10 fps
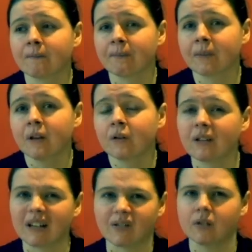So
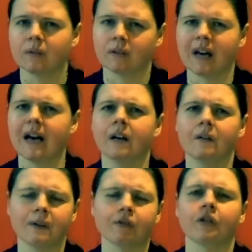that's another kettle of
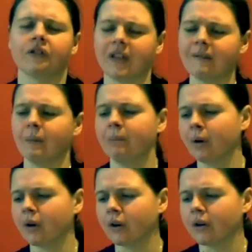fish altogether.
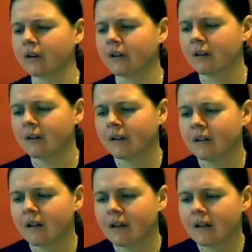But
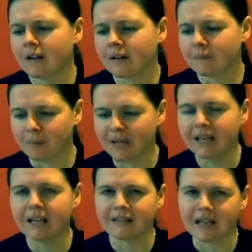being
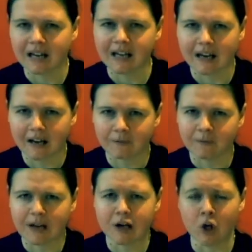a die-hard
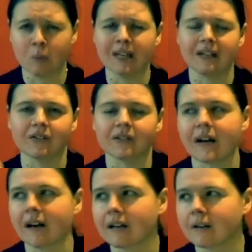fan, knowing
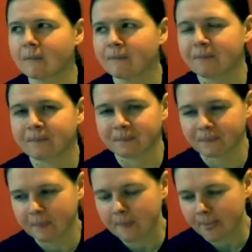inside that
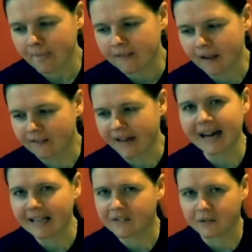
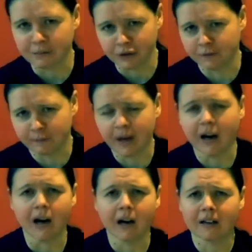that item you've
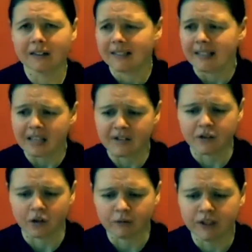bought is
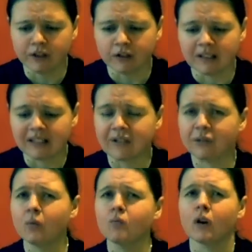not real unless
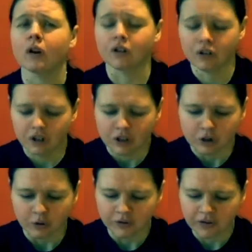someone
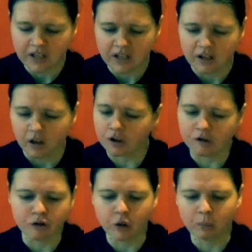you see or
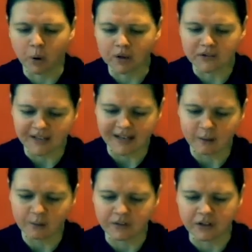you know points it
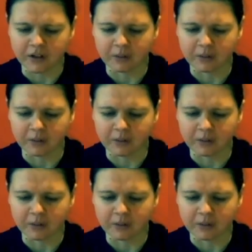out to you,